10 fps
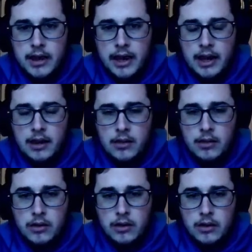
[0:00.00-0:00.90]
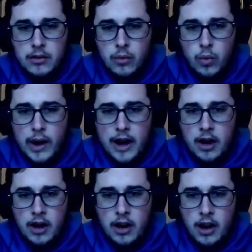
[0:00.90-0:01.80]
And
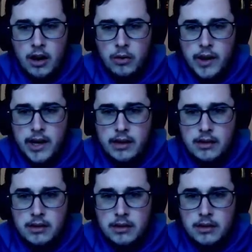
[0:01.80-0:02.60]
where are we?